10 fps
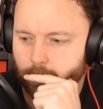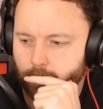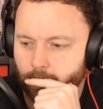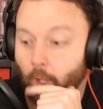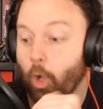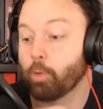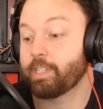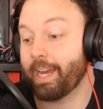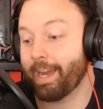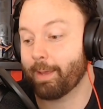Oh
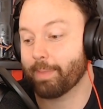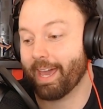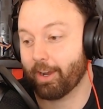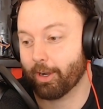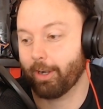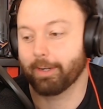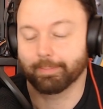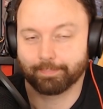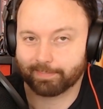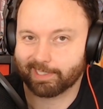damn, that art.
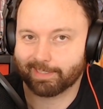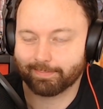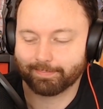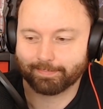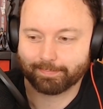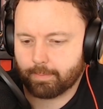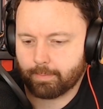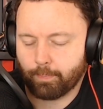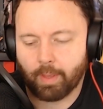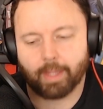
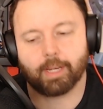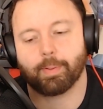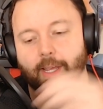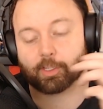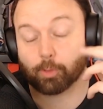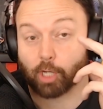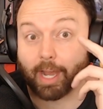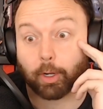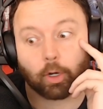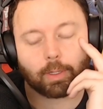Melee DPS, which I
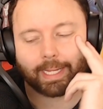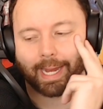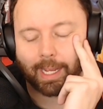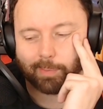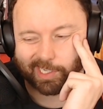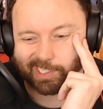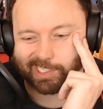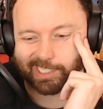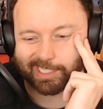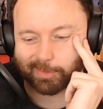currently am.
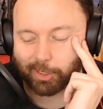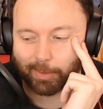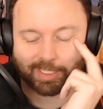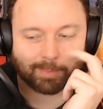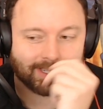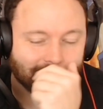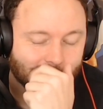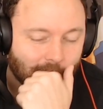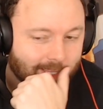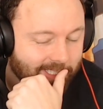Oh, I'm super tempted to
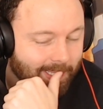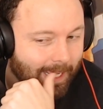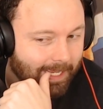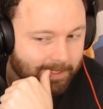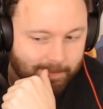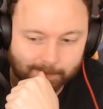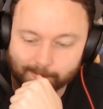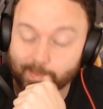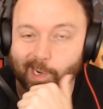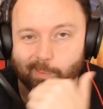try this class.
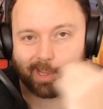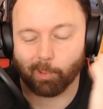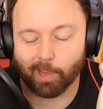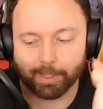Probably will.